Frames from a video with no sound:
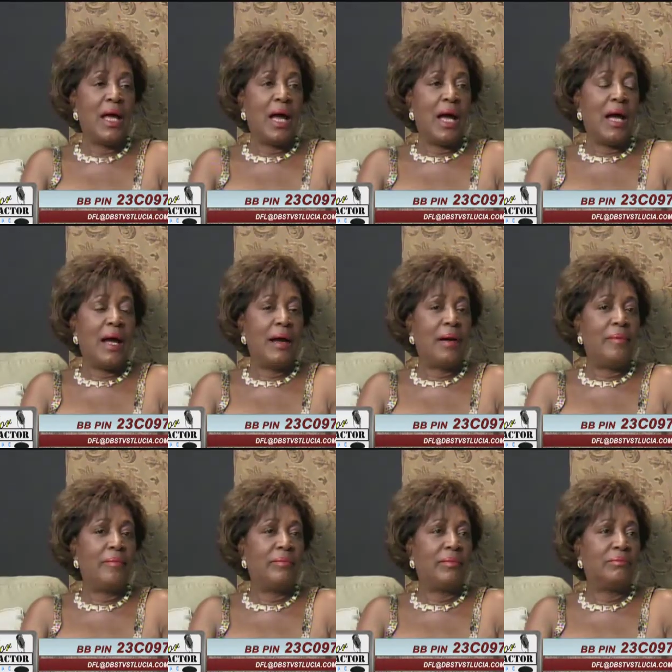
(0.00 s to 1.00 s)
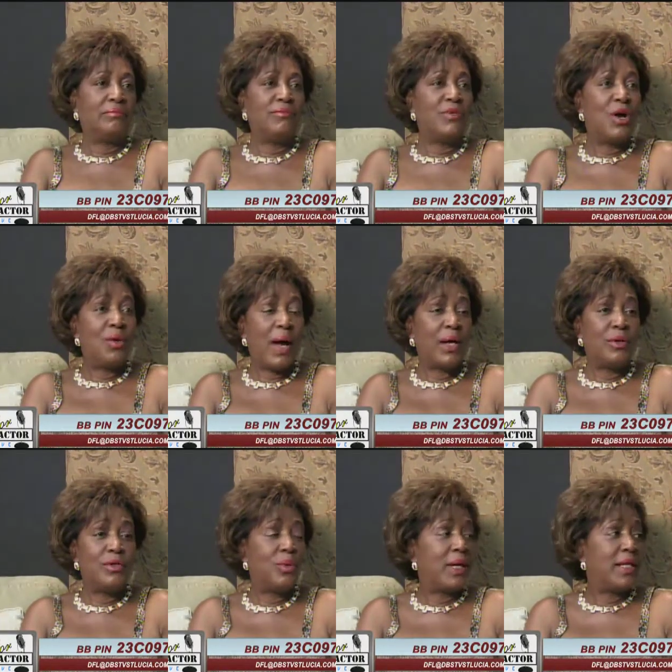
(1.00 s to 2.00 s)
No, I
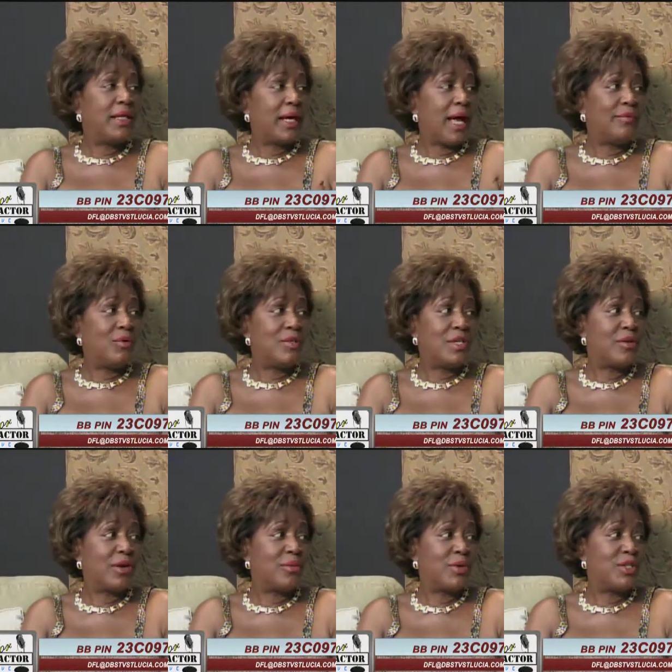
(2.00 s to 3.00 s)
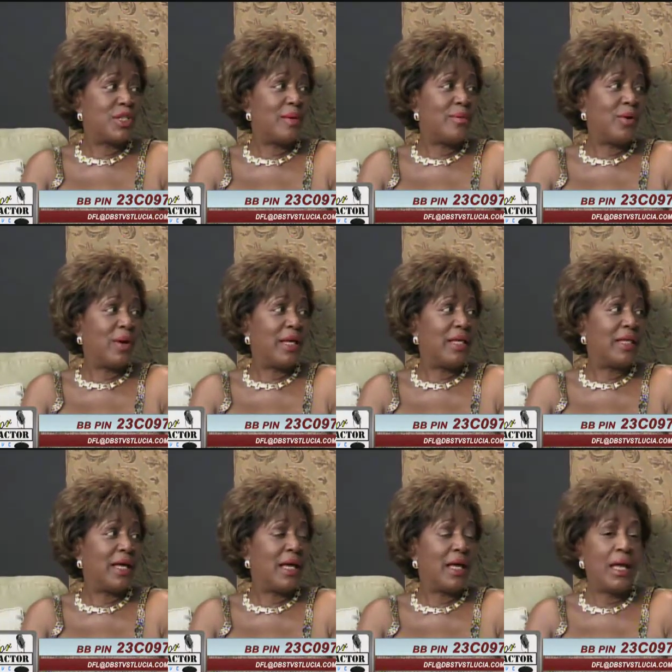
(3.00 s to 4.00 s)
don't do anything. I have no secret regime or
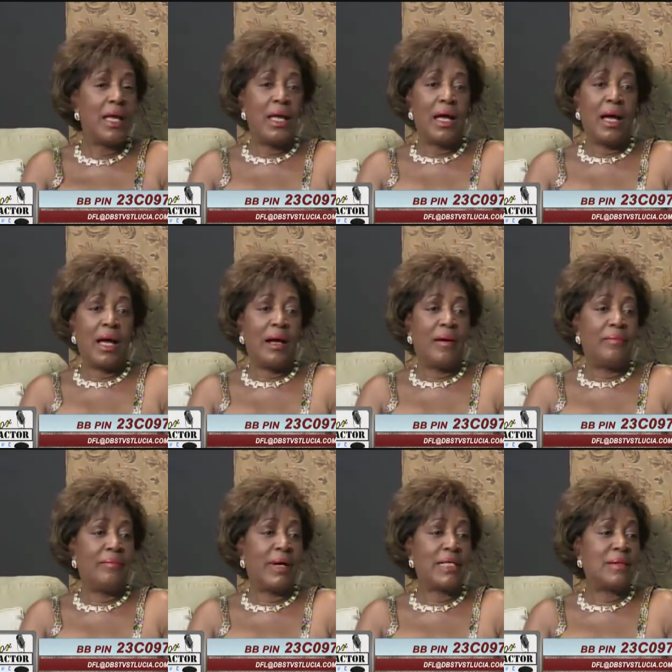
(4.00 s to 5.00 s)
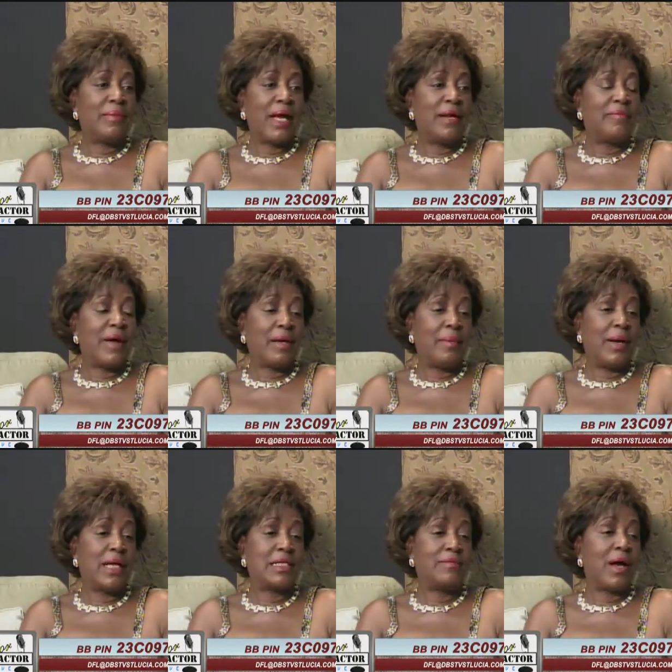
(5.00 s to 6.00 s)
anything. As a matter of fact,
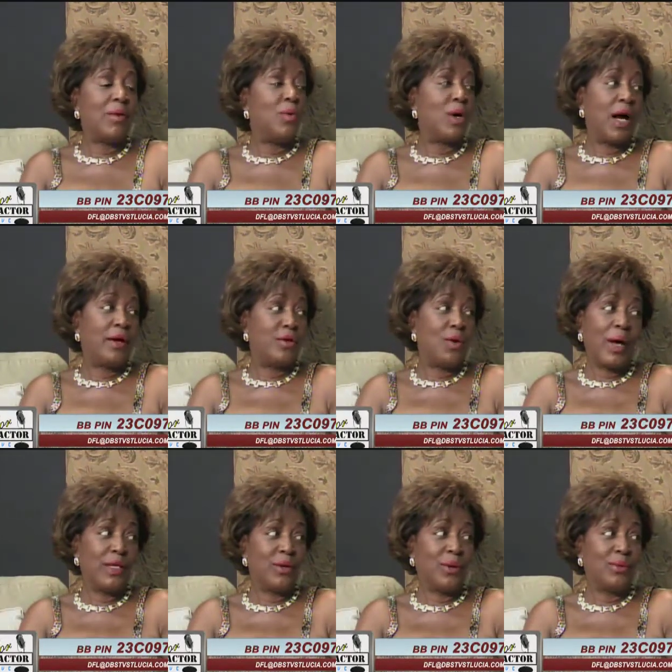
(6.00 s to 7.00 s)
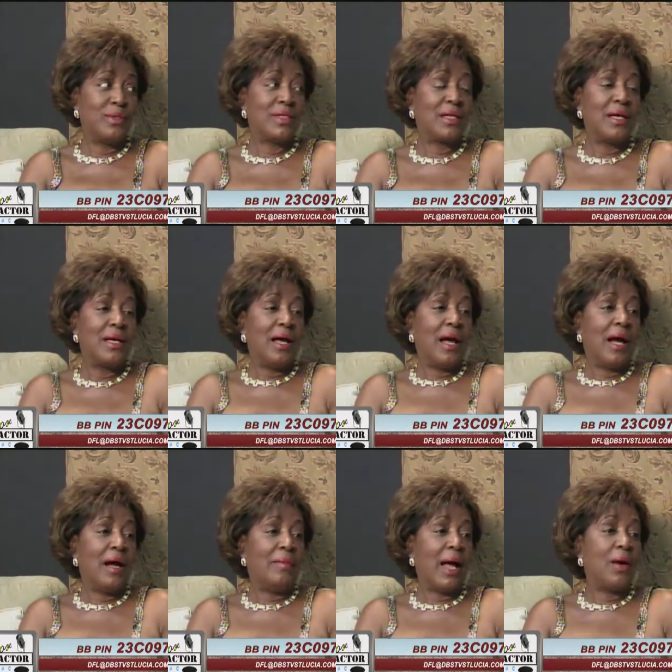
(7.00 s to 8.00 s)
people ask if I work out. No, I don't.
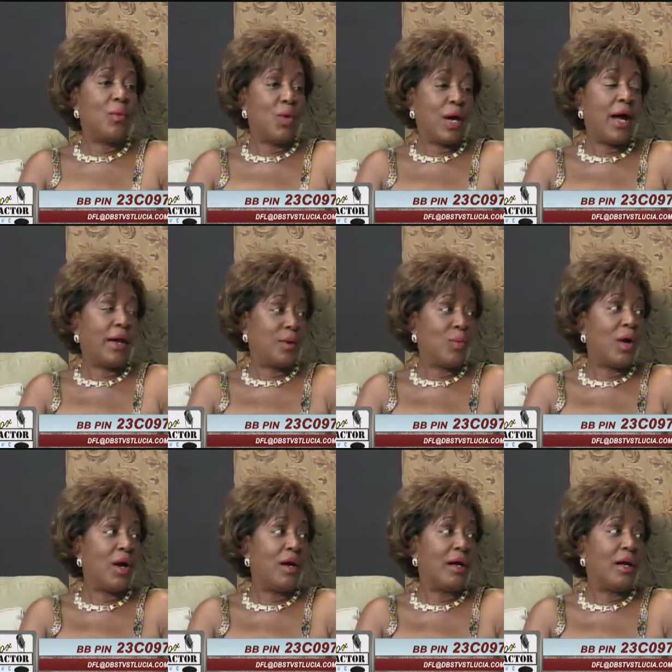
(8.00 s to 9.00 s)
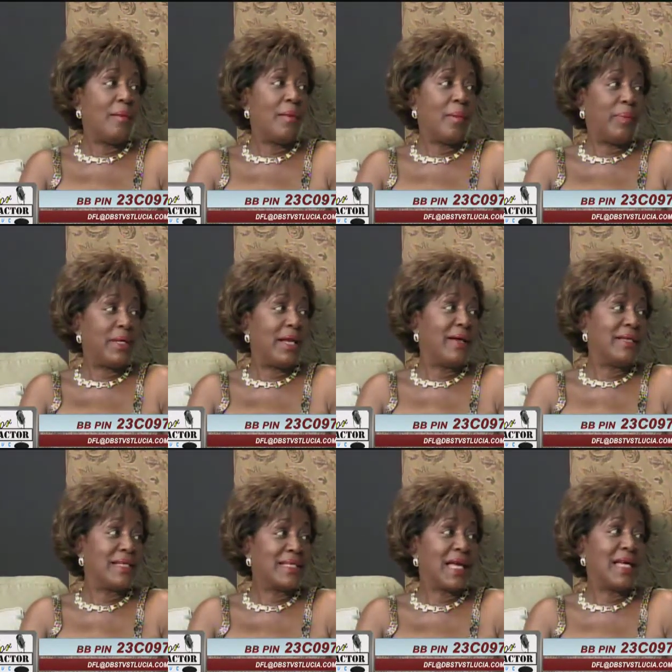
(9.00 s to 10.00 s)
I work out at work. I'm up and down
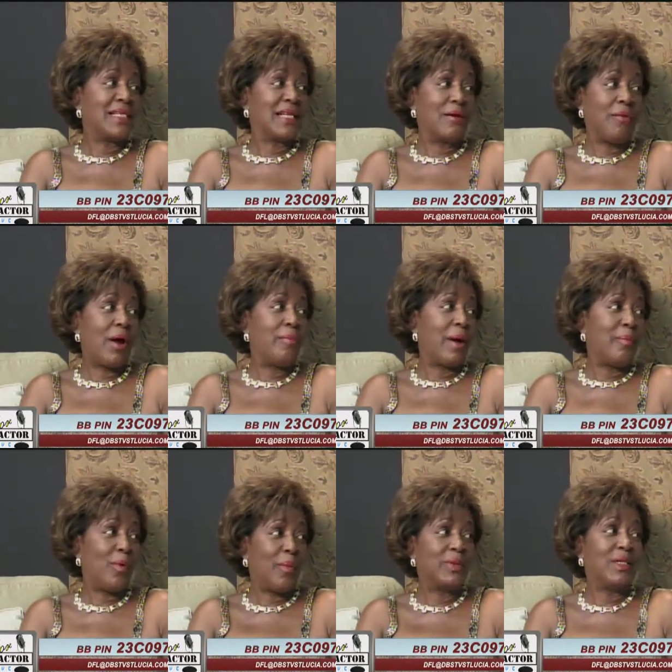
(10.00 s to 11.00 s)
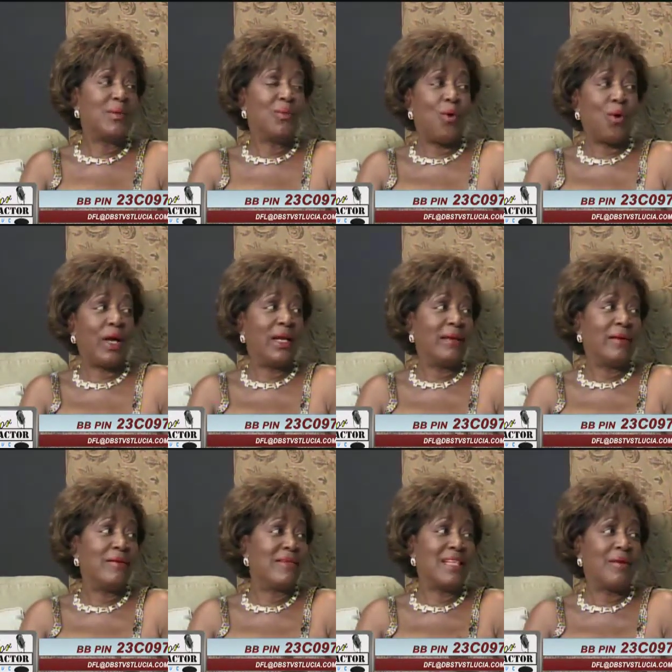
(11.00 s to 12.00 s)
the stairs and around my property, walking
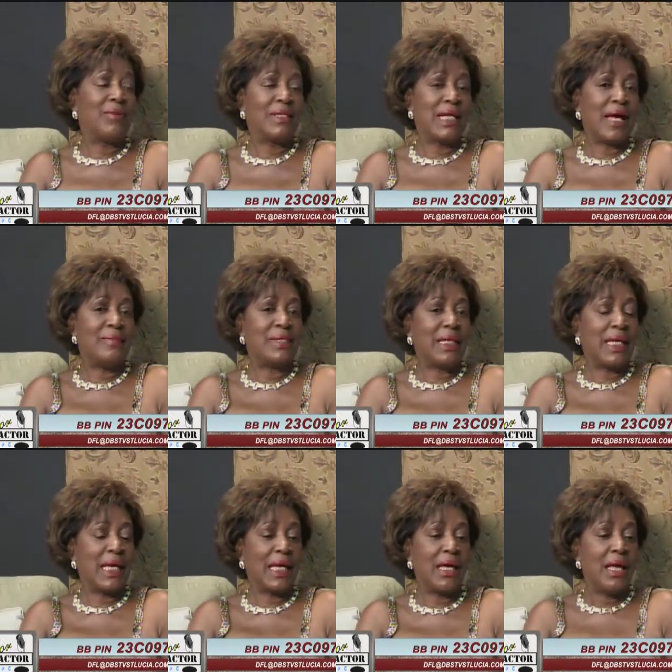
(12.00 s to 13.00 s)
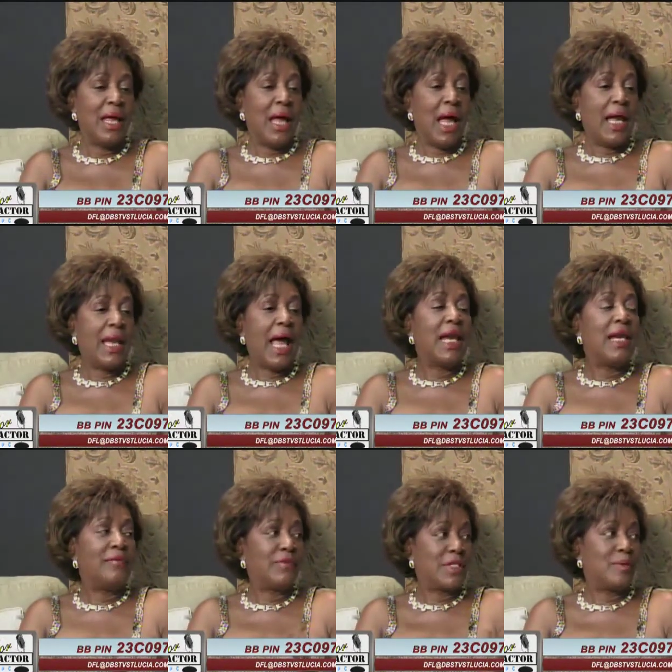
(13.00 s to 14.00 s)
several times a day, and I
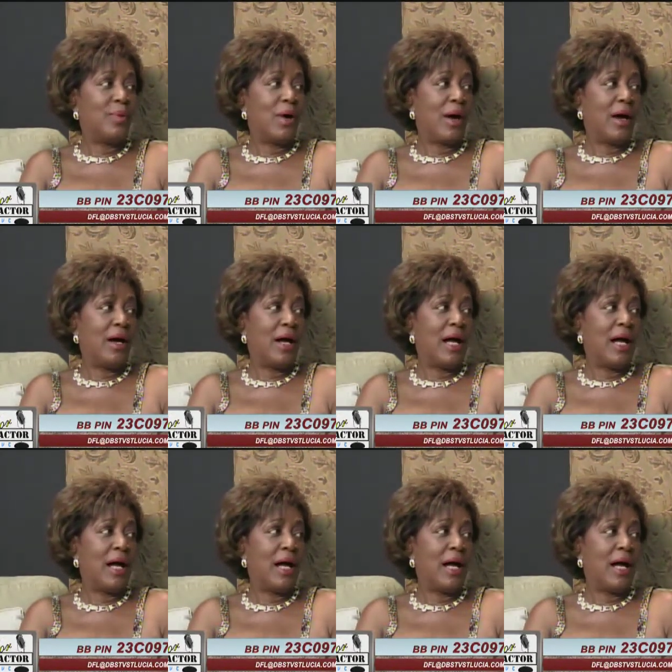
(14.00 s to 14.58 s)
love the spa.